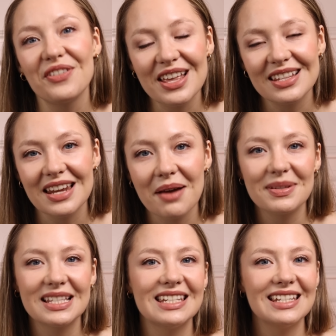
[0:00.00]
First up
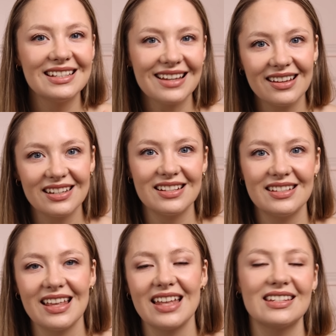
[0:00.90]
is a designer
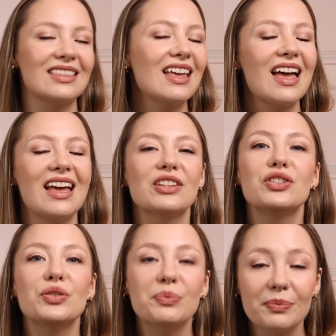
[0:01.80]
scent that
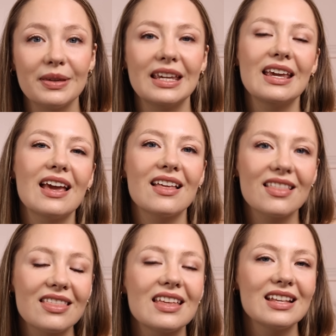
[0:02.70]
to me
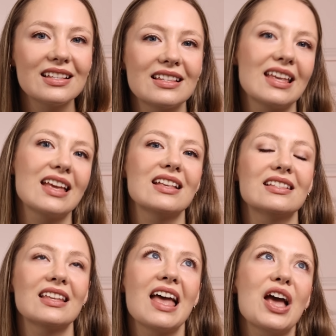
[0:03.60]

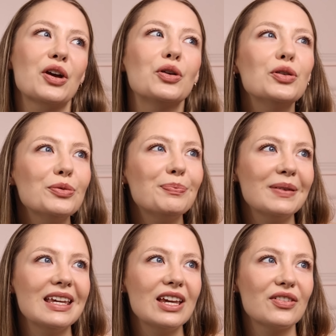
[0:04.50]
could
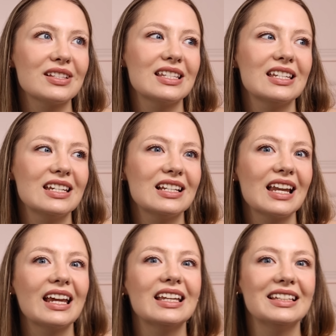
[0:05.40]
be considered
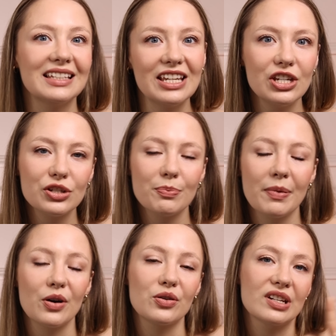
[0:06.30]
like niche
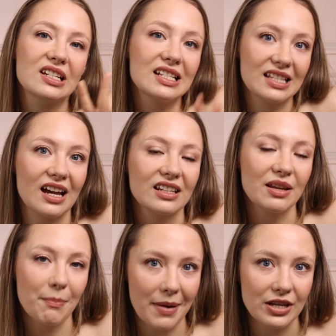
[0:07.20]
but on a
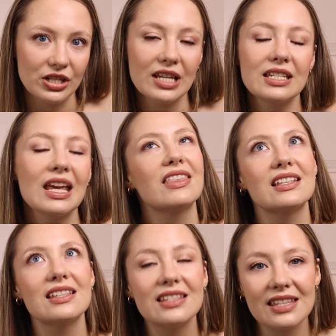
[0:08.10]
designer budget. The
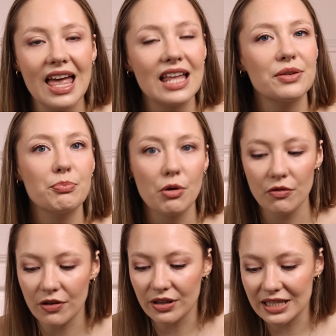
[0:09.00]
scent
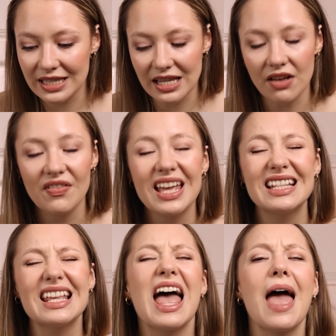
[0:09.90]
profile itself,
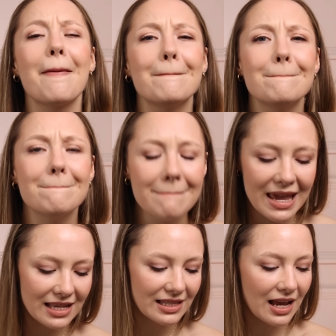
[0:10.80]
it's
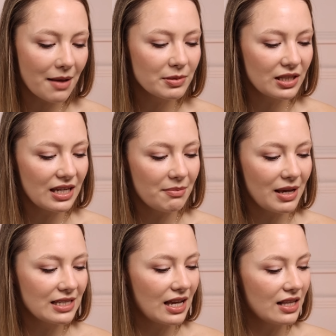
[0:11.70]
amazing, absolutely
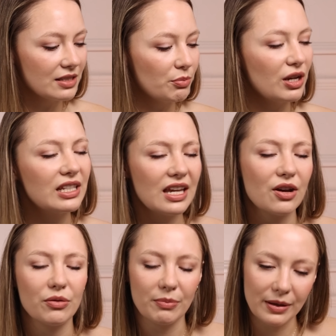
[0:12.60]
amazing. I'll spray it here
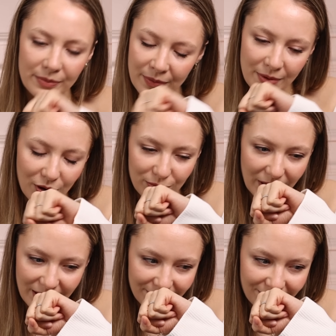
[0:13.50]
on
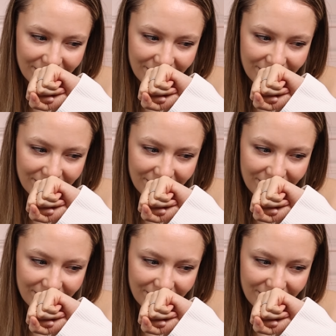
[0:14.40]
me.